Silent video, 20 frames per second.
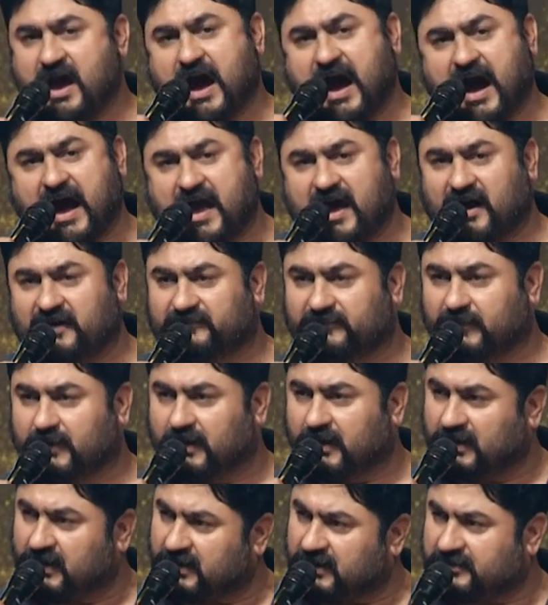I have
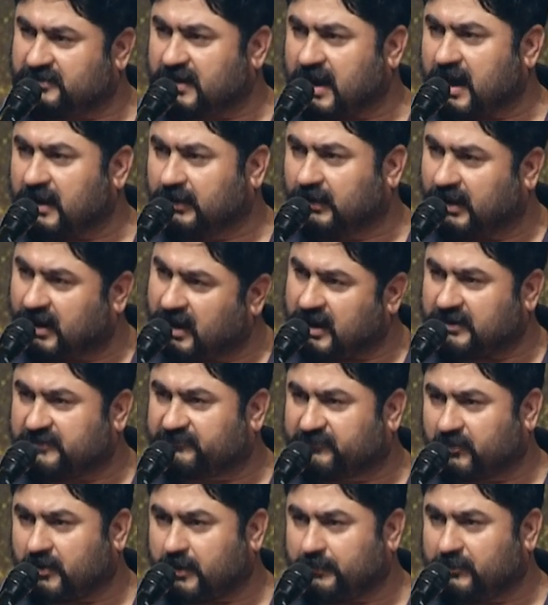learned a lot
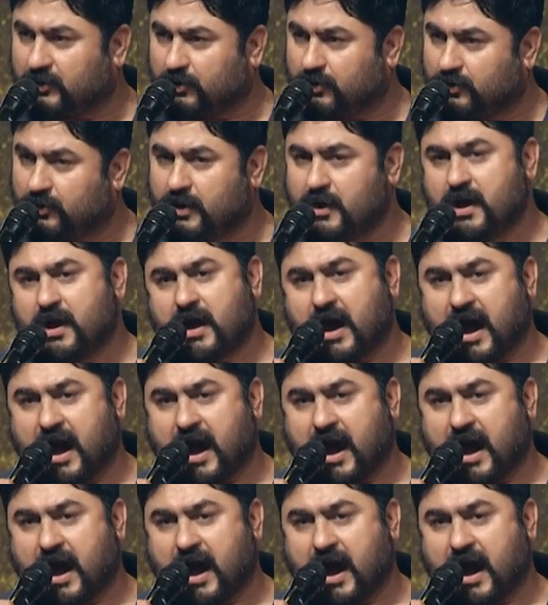from you.